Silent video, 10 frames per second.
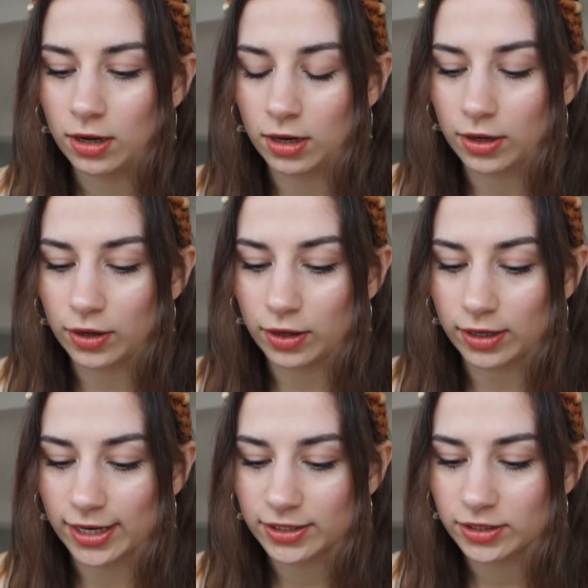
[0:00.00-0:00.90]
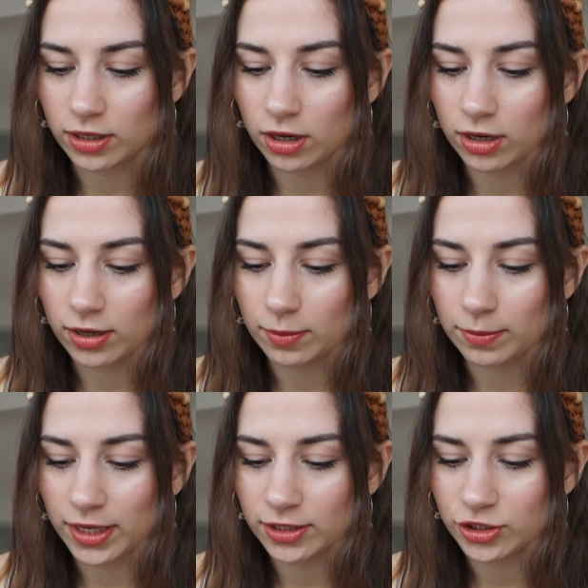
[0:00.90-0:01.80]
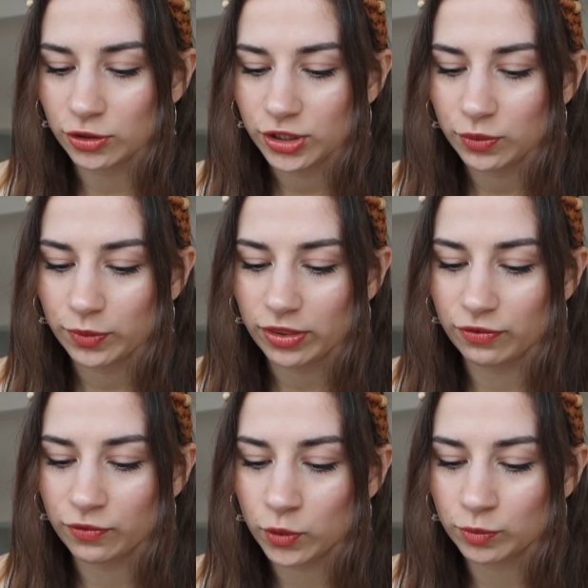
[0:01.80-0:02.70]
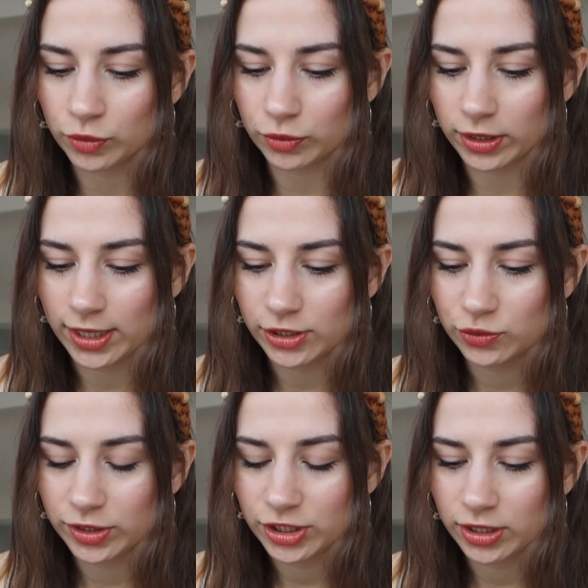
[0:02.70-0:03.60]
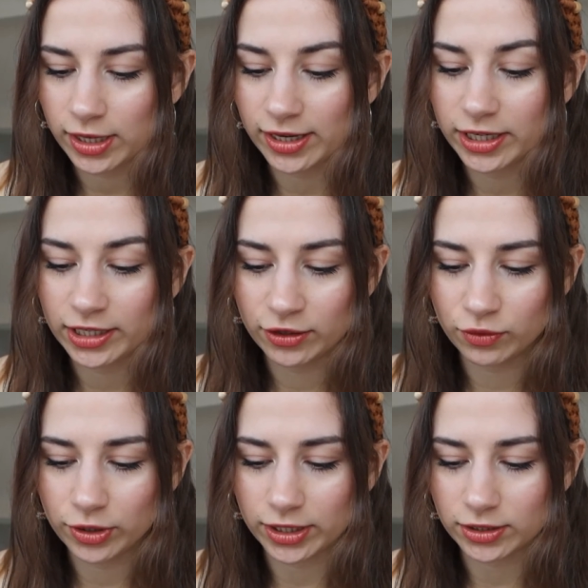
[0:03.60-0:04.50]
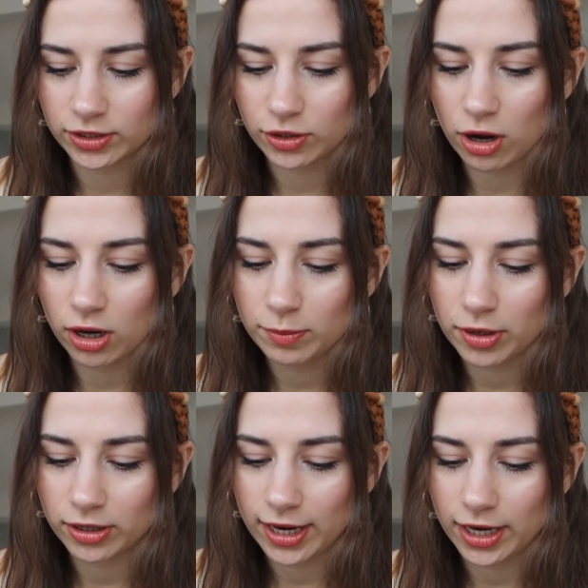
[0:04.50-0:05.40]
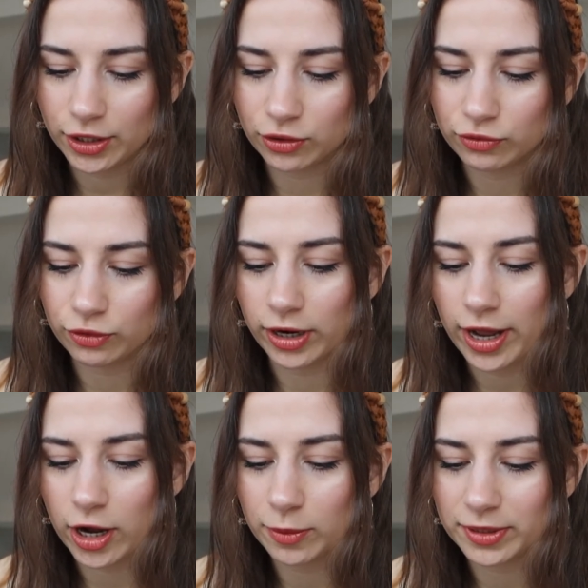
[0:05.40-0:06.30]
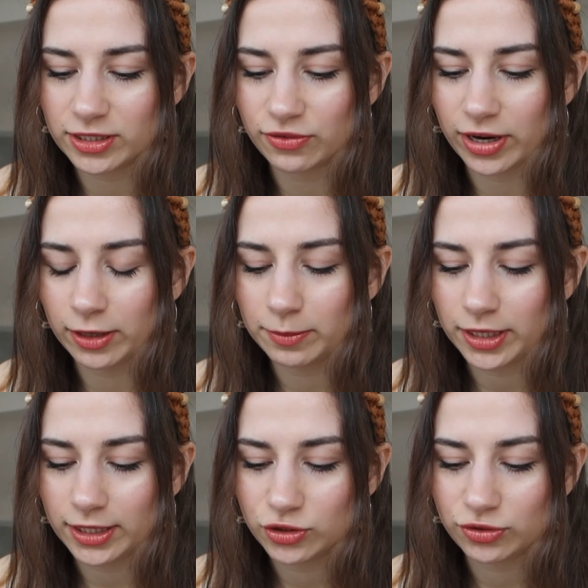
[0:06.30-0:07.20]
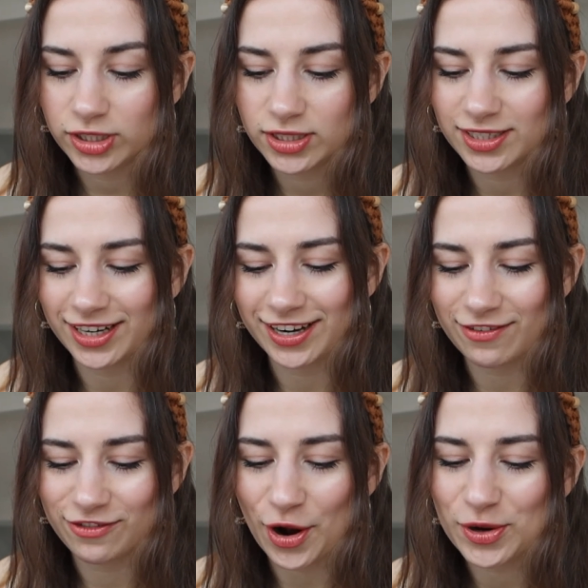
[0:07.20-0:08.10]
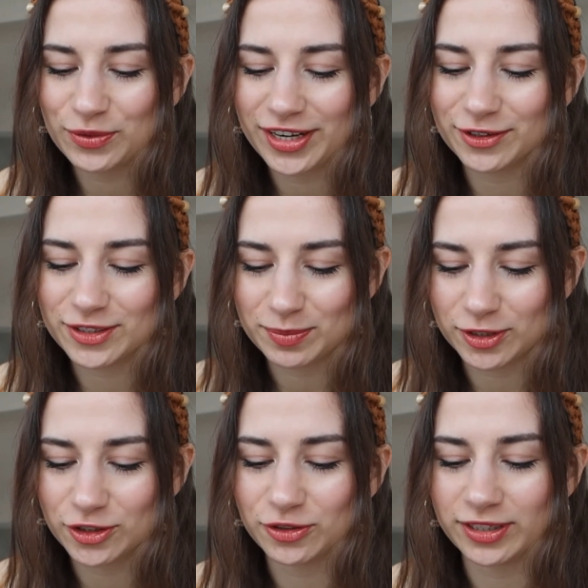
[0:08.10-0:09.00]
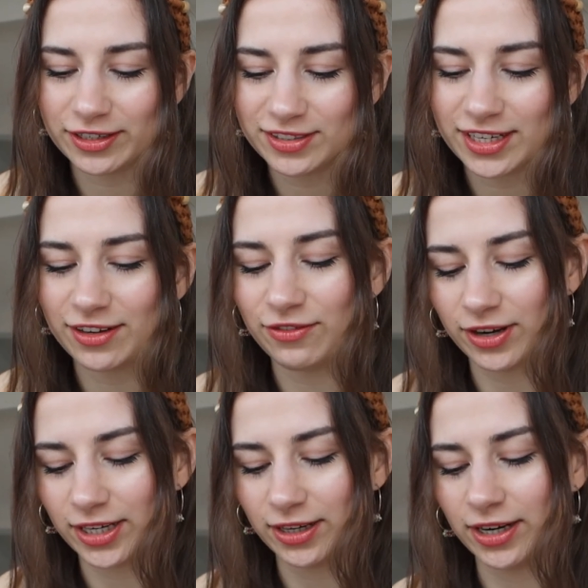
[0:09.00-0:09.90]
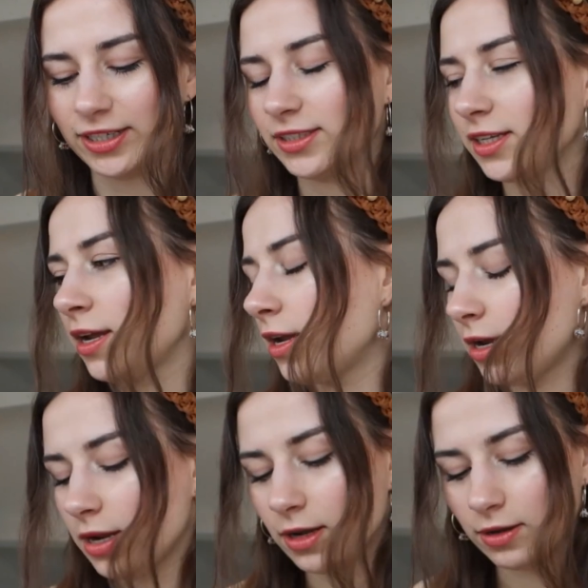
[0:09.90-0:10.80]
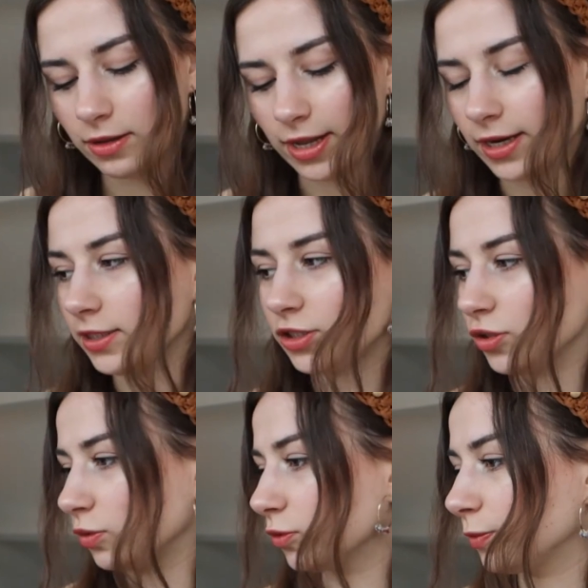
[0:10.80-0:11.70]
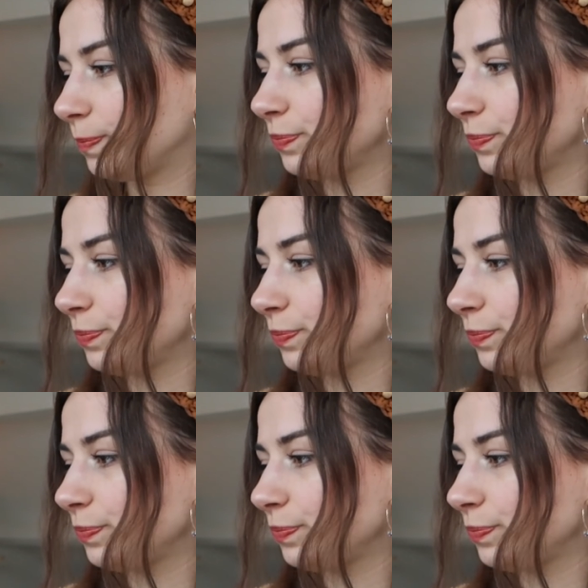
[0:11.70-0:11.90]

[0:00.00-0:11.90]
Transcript: Uh, has been associated with the full moon, intuition and clairvoyance. Call upon Haniel for help in developing, trusting and following your spiritual gifts and divine guidance. That is so cool.